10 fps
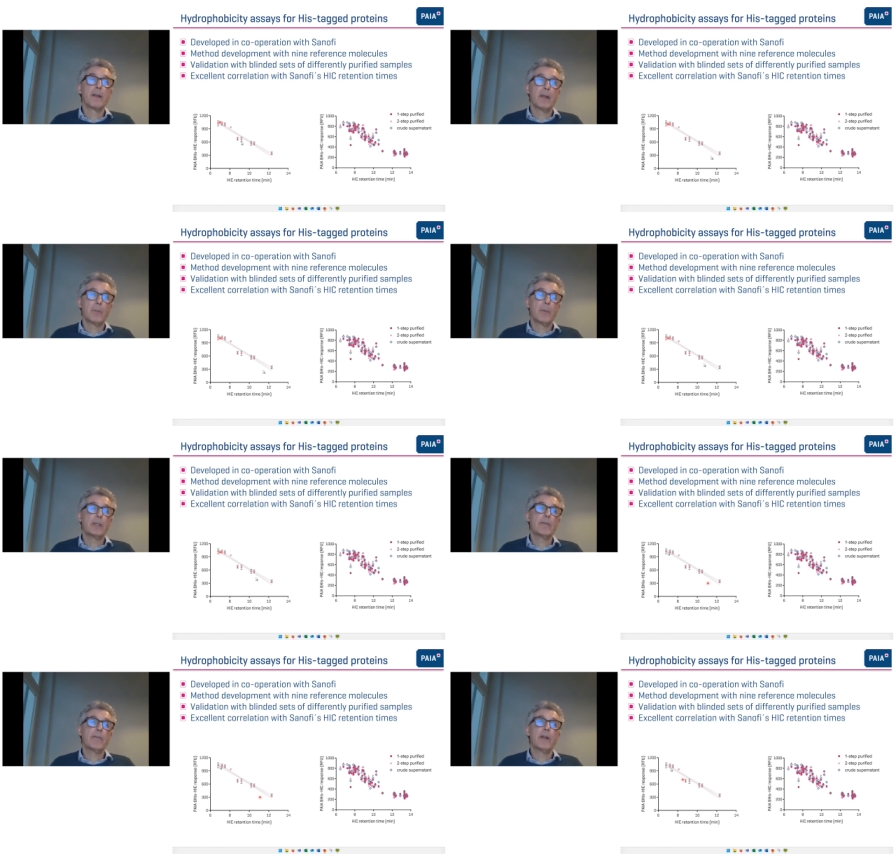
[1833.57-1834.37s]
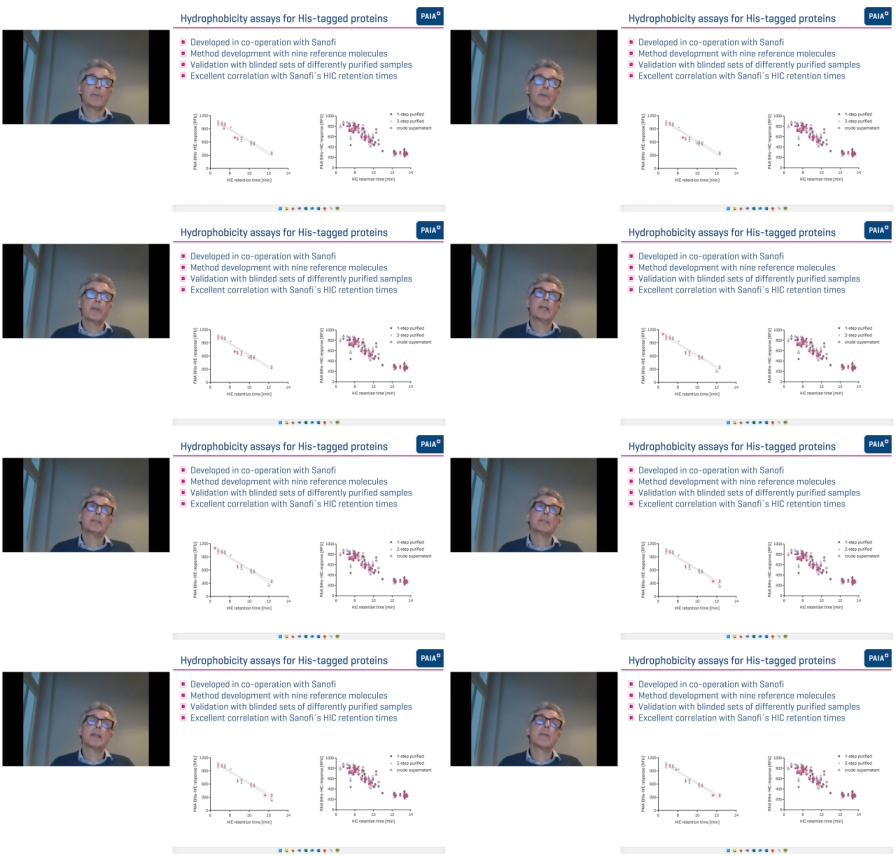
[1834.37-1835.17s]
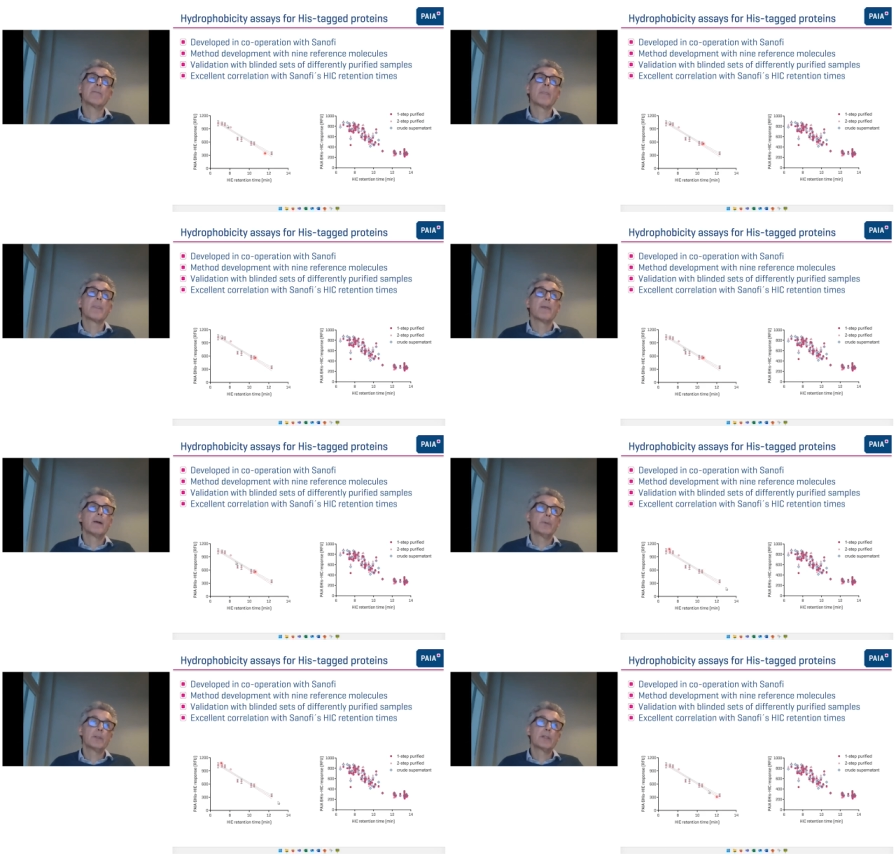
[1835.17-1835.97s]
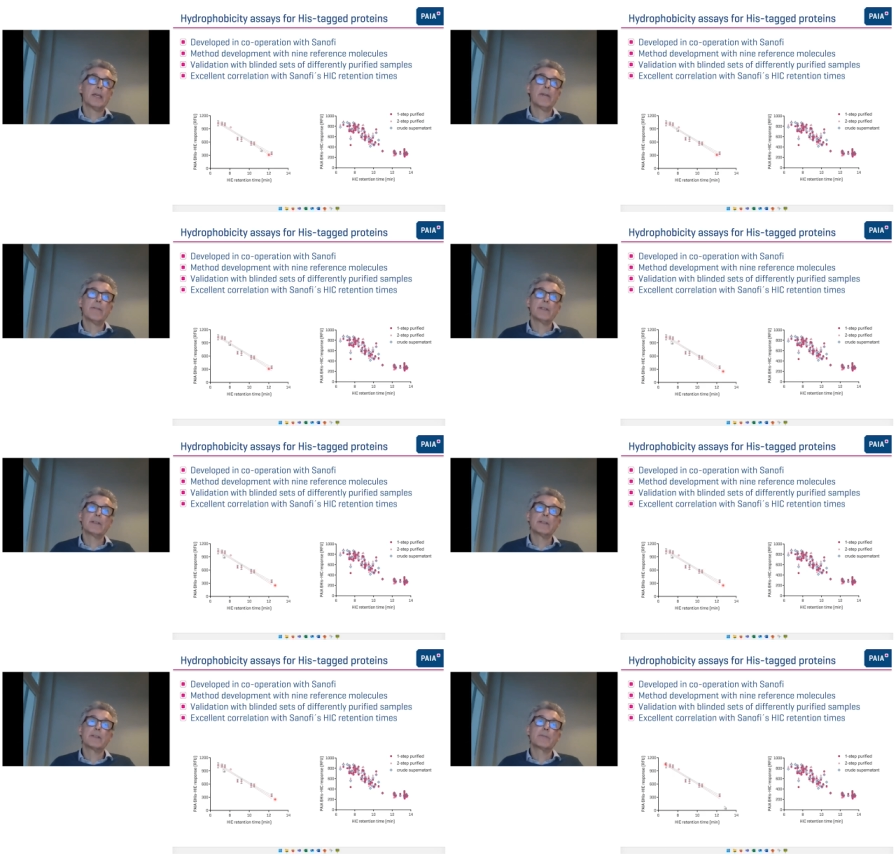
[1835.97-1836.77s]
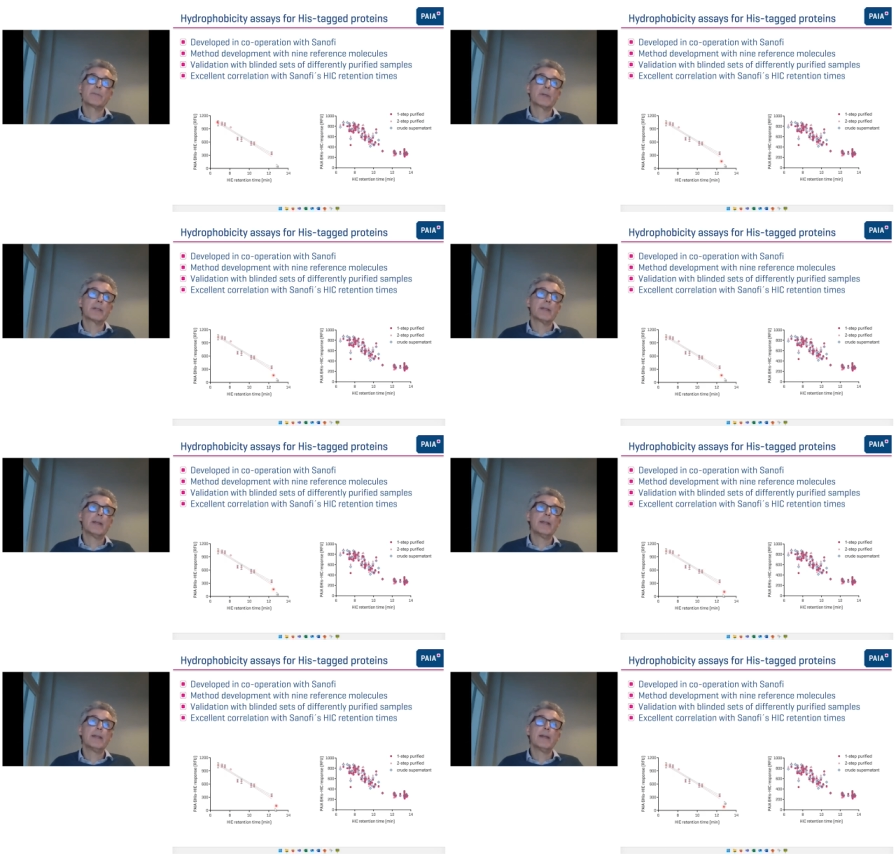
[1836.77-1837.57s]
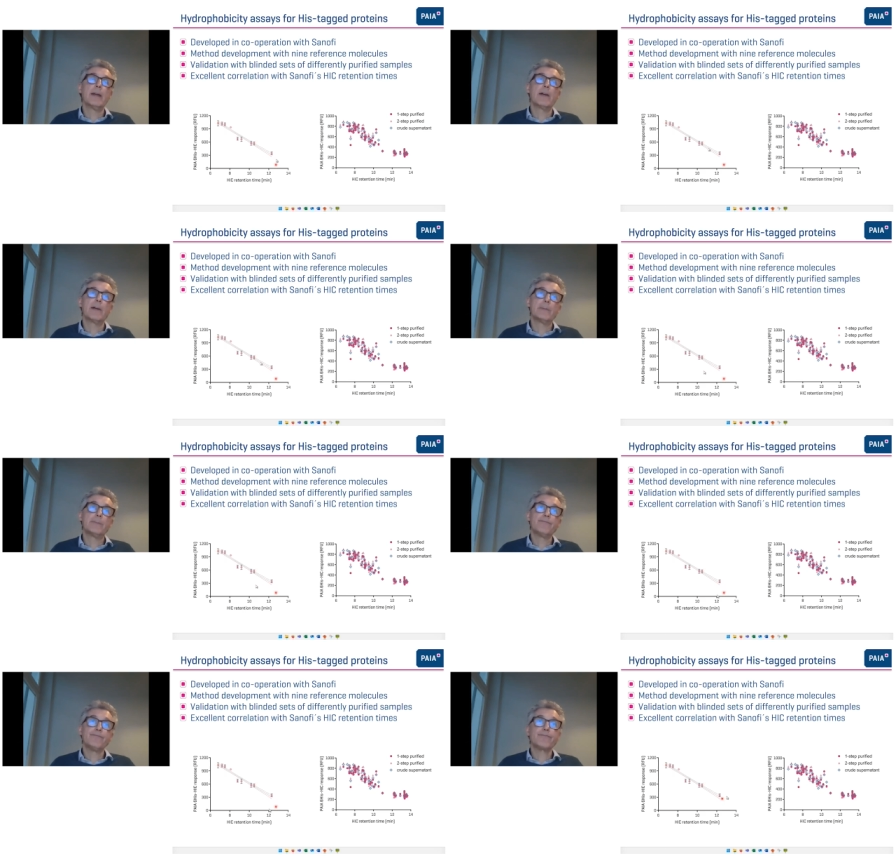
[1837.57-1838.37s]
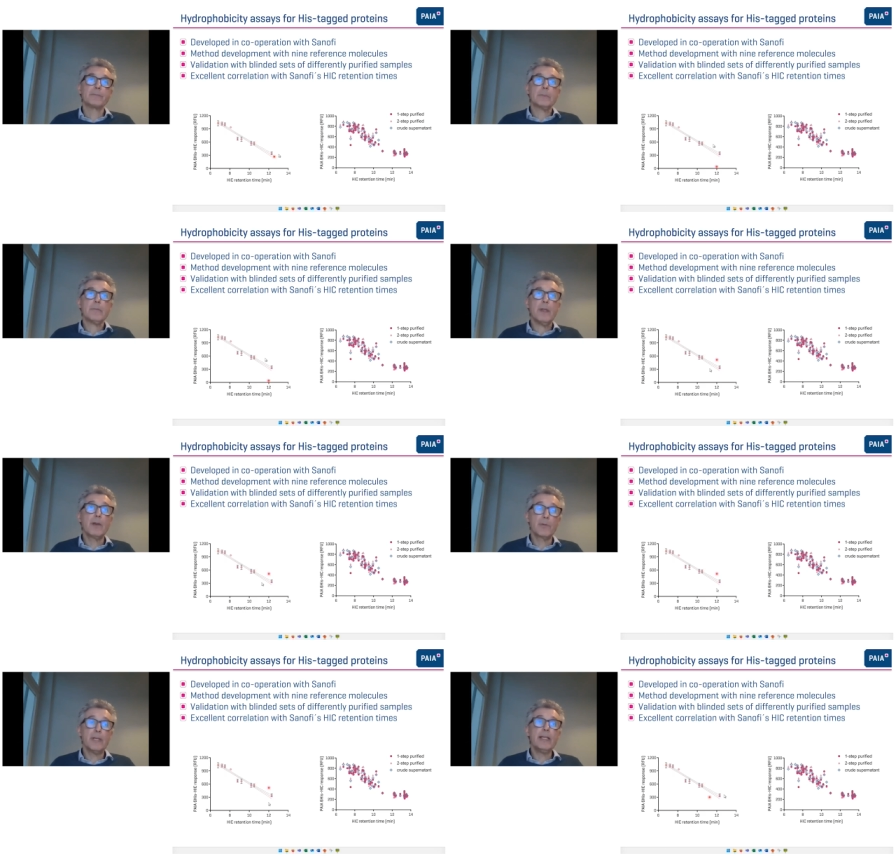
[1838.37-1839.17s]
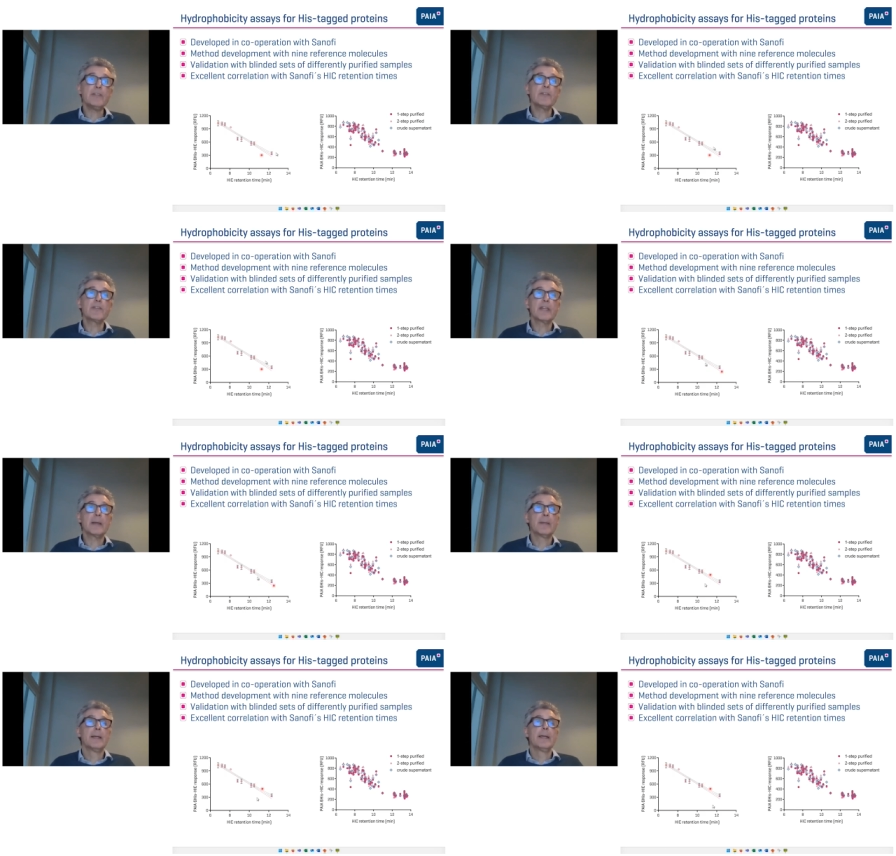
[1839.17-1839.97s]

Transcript: And we developed an assay which gave us this pretty linear relationship.